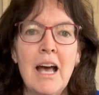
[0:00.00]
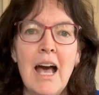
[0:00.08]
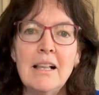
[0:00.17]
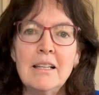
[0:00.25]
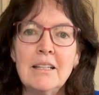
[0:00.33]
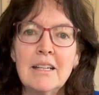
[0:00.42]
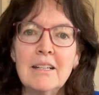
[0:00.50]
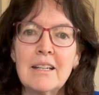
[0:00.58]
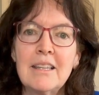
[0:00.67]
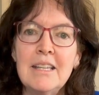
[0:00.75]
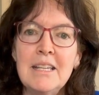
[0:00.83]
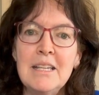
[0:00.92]
elegant
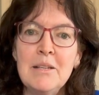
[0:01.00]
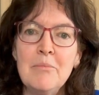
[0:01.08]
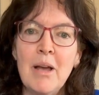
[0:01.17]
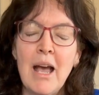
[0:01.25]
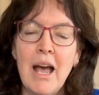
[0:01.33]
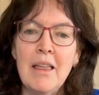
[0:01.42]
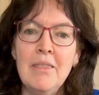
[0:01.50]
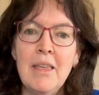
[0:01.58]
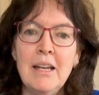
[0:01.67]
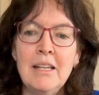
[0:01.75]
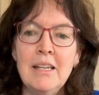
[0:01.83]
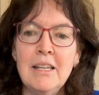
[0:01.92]
theme, and
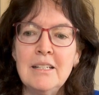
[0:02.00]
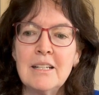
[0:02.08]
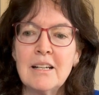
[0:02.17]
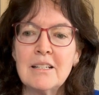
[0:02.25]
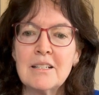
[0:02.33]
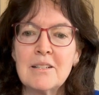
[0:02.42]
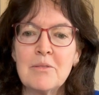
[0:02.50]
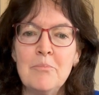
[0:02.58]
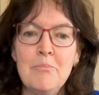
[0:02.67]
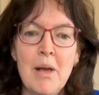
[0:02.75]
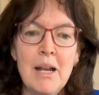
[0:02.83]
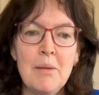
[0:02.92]
then he does
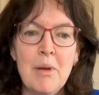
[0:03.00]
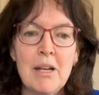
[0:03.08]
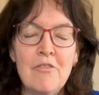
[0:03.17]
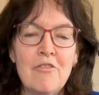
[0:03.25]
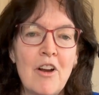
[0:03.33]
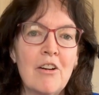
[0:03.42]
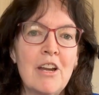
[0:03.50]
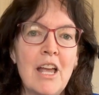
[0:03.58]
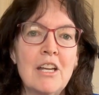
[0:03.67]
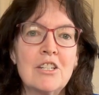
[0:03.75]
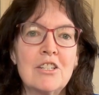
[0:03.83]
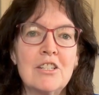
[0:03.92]
many, many
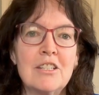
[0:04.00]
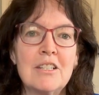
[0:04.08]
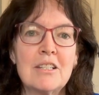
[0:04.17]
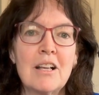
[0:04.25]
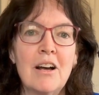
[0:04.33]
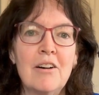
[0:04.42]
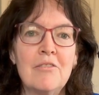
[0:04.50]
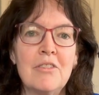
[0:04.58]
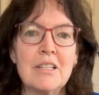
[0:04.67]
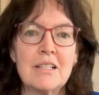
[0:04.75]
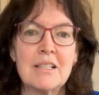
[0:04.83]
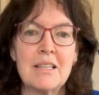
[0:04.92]
variations of
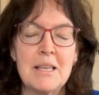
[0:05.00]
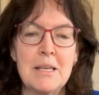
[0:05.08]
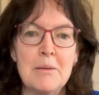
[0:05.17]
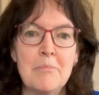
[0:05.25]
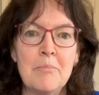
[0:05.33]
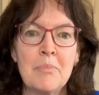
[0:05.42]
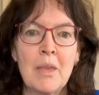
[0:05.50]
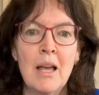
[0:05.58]
this theme.